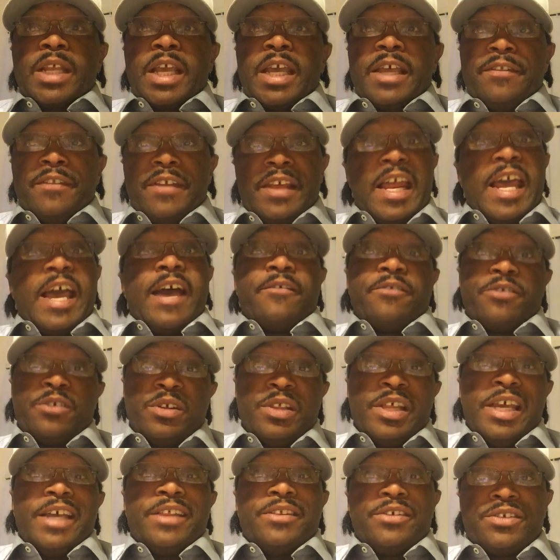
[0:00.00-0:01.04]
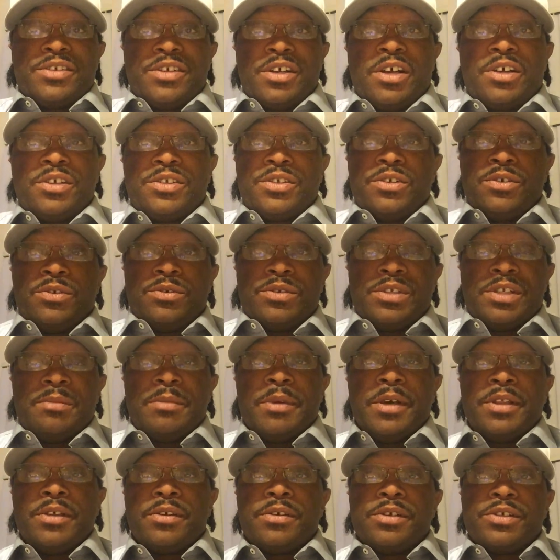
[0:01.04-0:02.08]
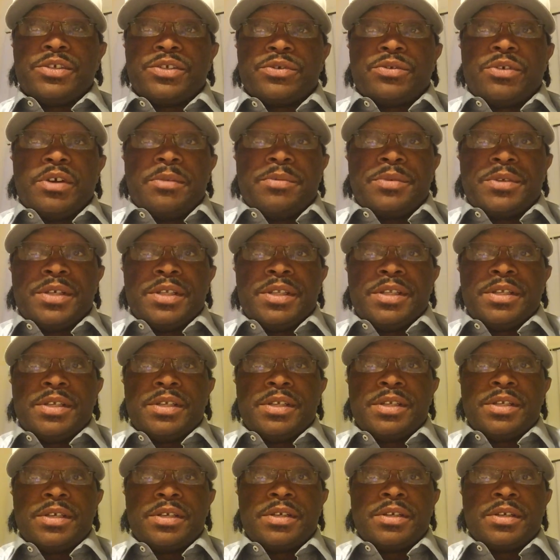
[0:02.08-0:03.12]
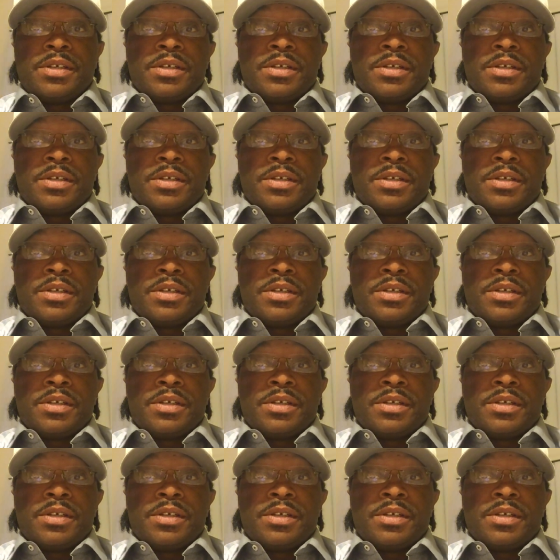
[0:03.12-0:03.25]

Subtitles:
and then after that, there's also some other descriptions